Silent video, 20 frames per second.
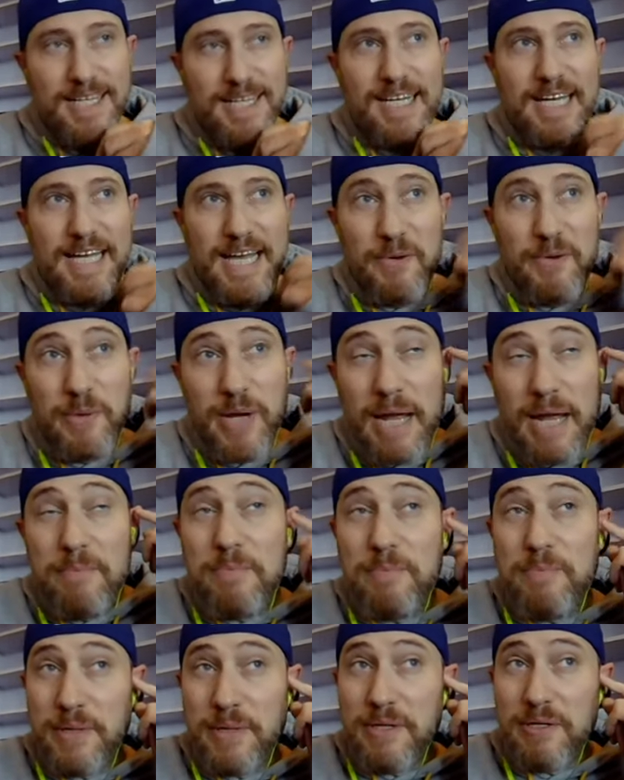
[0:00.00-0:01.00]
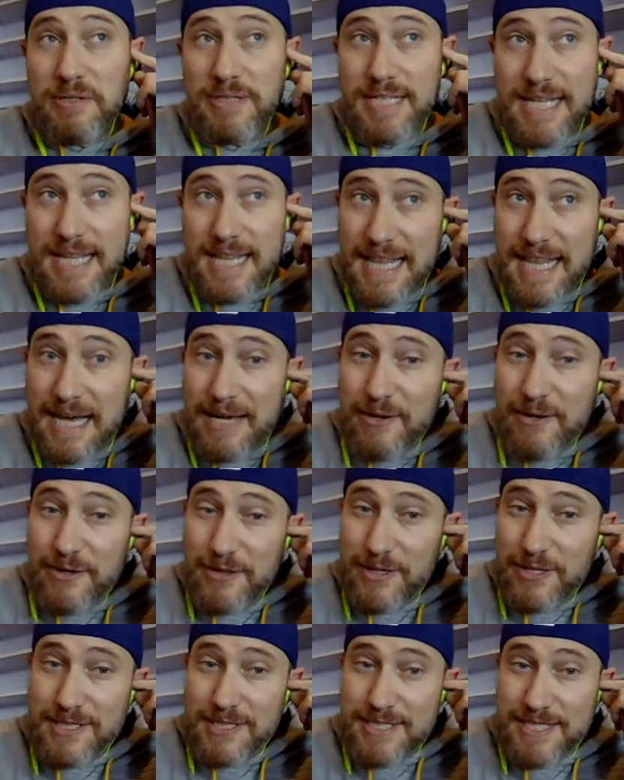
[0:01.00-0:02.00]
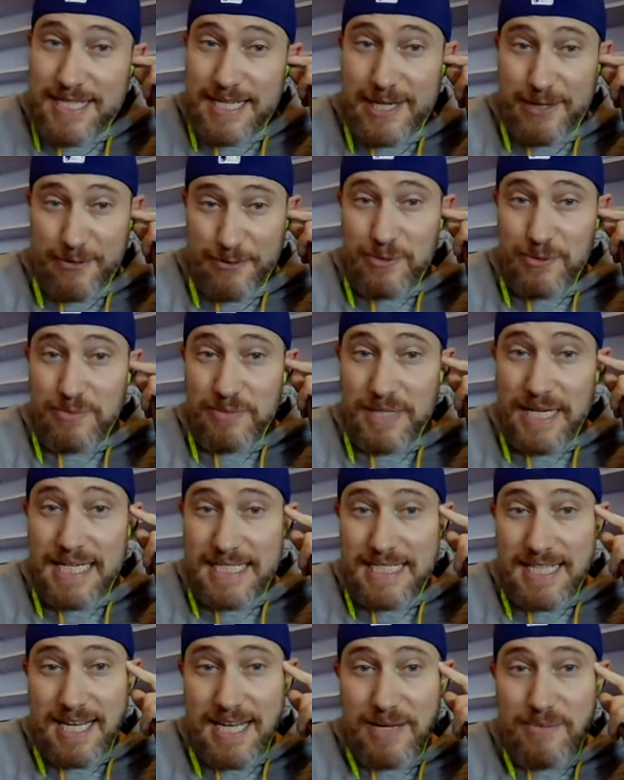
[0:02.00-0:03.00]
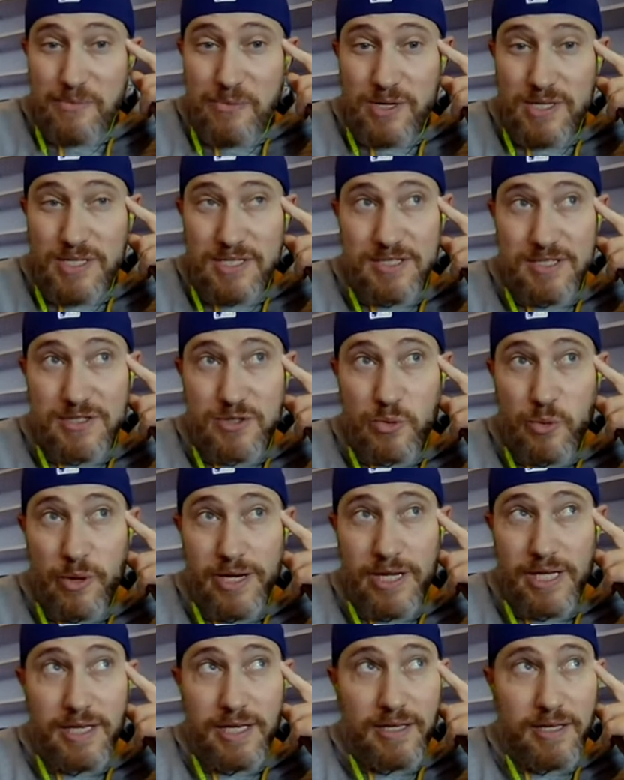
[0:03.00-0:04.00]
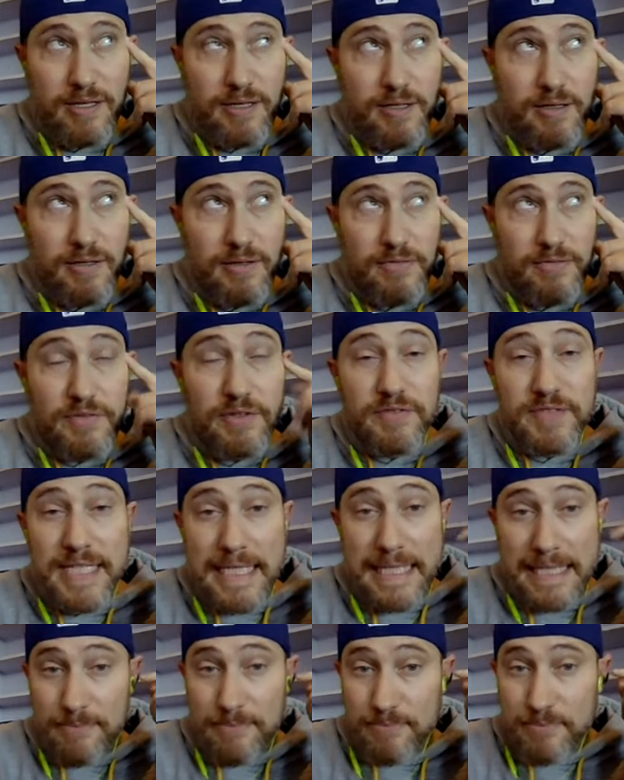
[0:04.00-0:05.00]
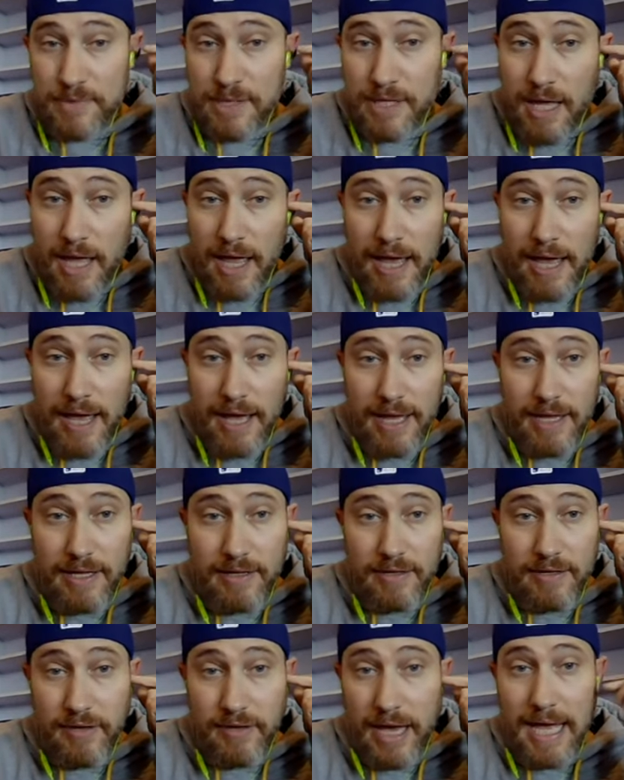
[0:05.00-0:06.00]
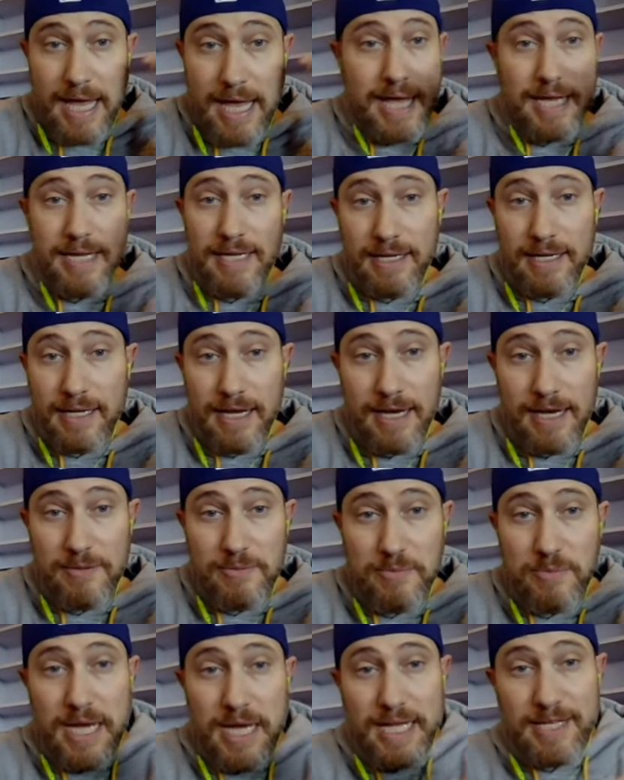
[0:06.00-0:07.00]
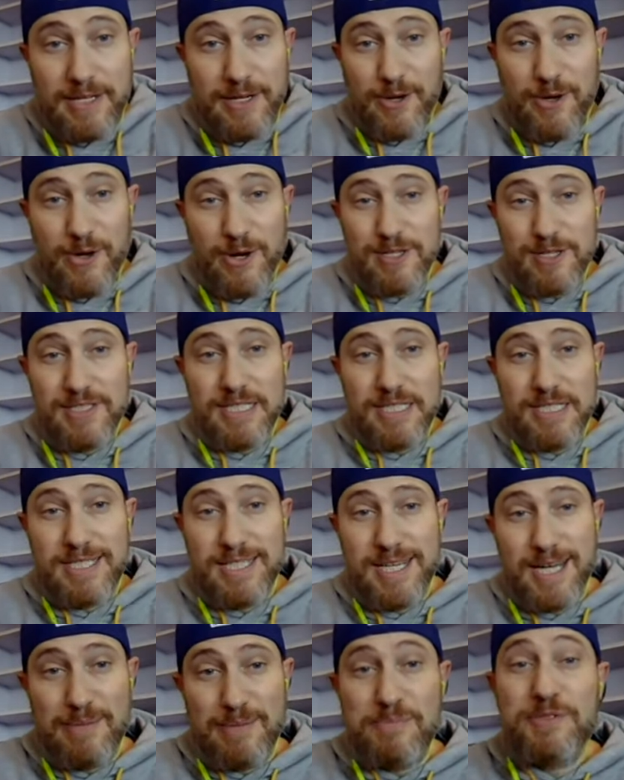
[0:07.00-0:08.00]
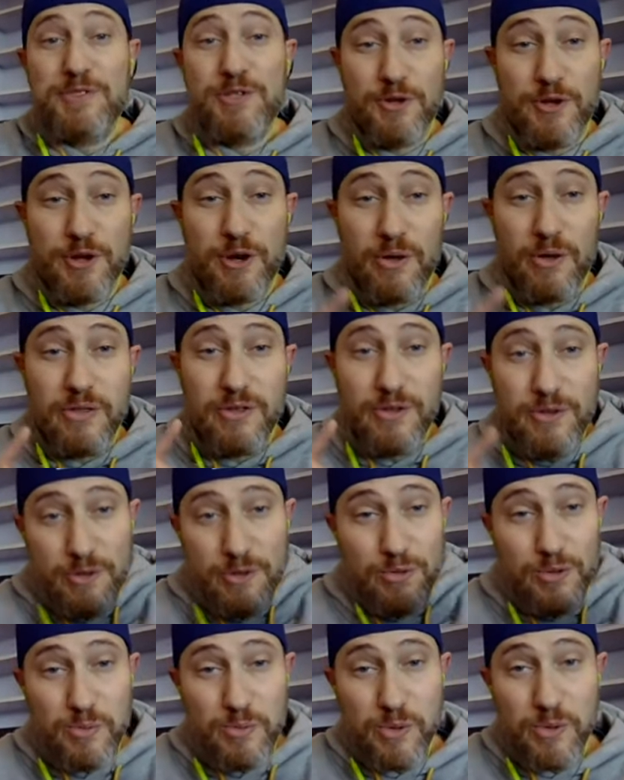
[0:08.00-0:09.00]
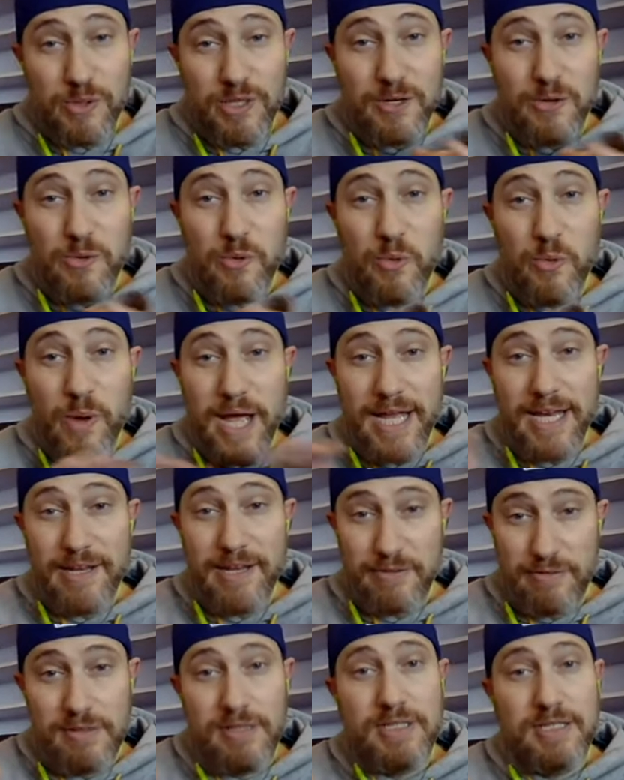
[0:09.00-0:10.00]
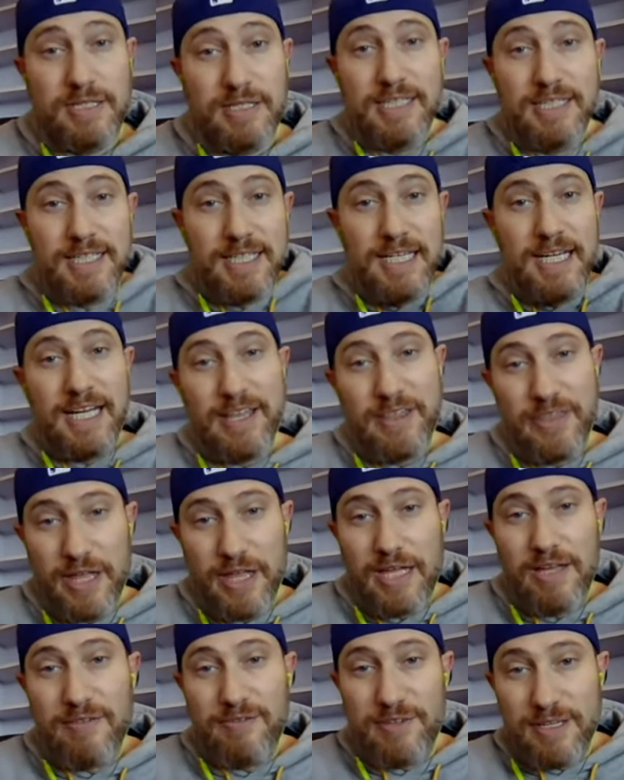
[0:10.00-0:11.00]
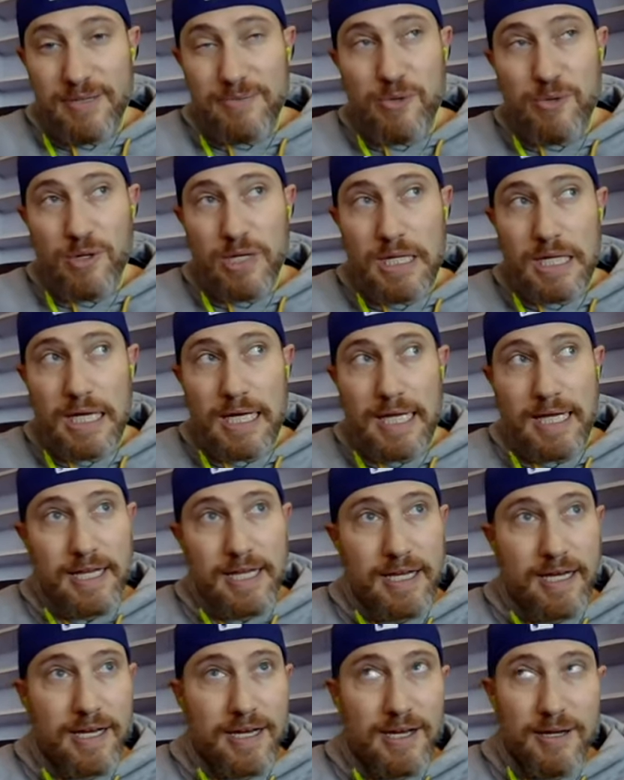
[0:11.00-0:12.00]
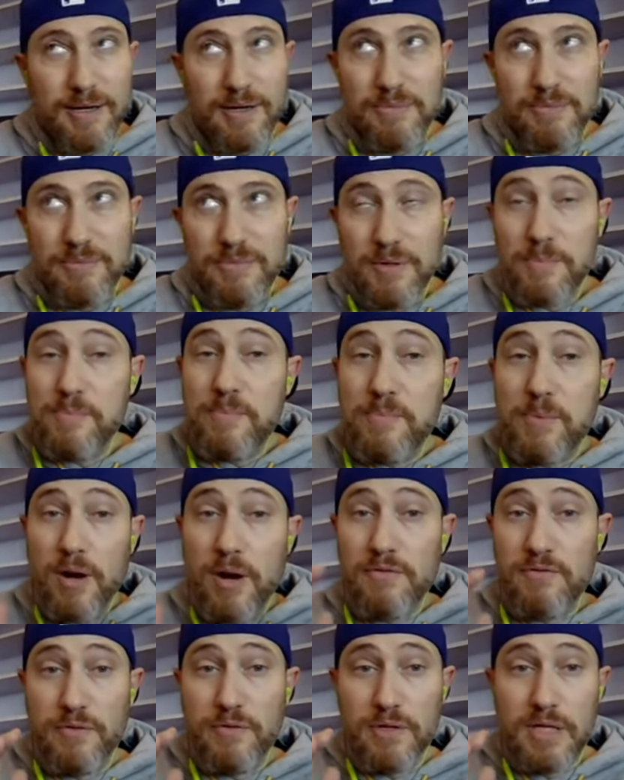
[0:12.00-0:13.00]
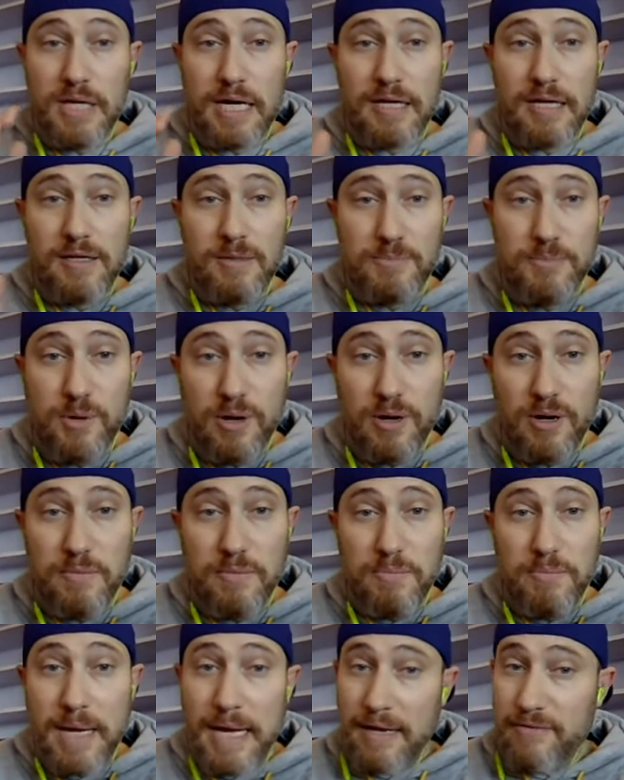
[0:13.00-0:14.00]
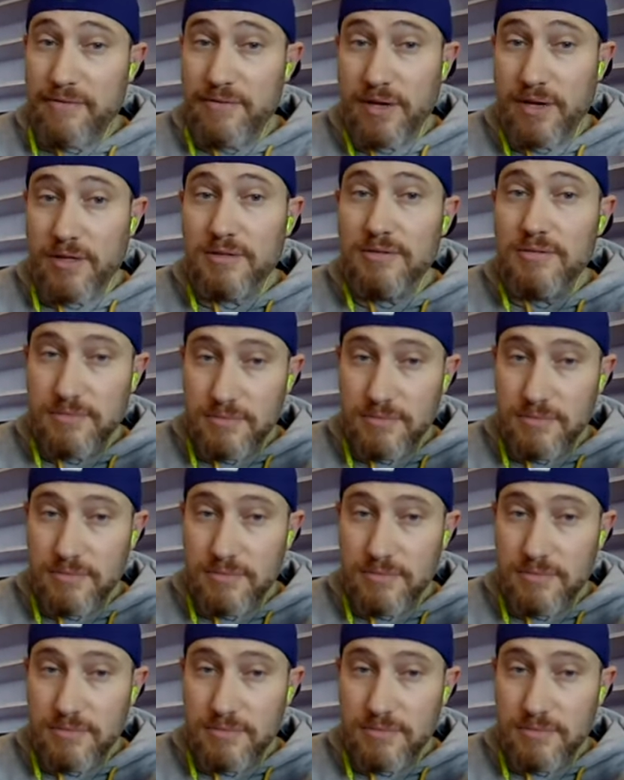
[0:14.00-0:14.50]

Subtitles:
Yeah, when I built the sneaker room last time was 2015, and I hadn't gotten back into cards at the time. So no, the new room will look way different. Think of it more like part Foot Locker, part Bank Vault.